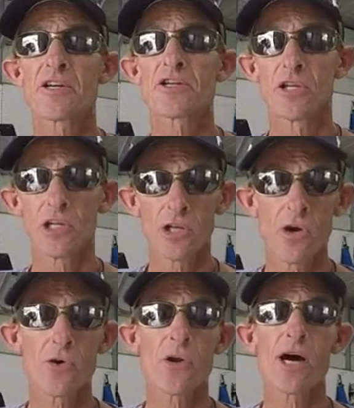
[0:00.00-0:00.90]
to
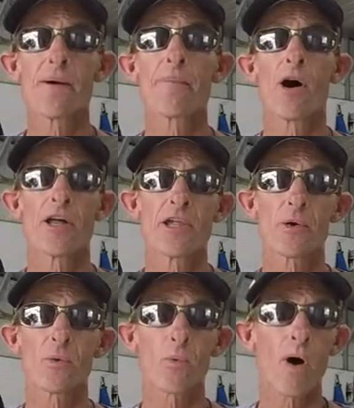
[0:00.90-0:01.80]
load up on
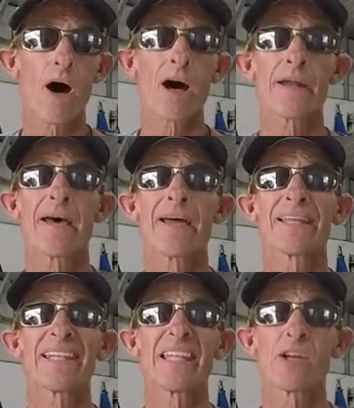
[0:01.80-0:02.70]
your rod a
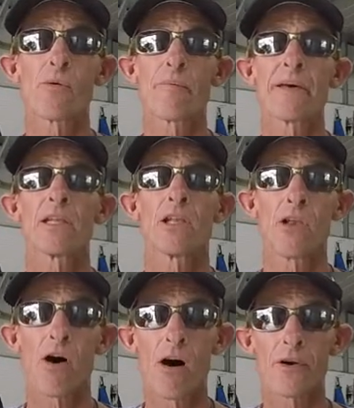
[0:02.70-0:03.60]
little bit
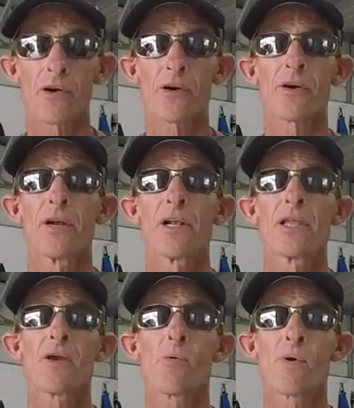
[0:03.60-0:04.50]
longer
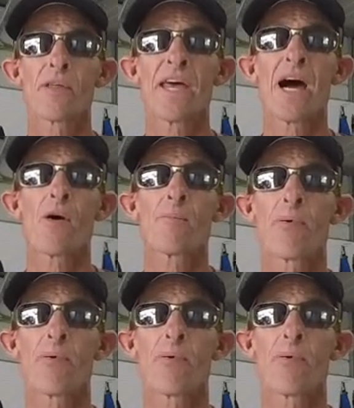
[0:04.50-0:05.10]
without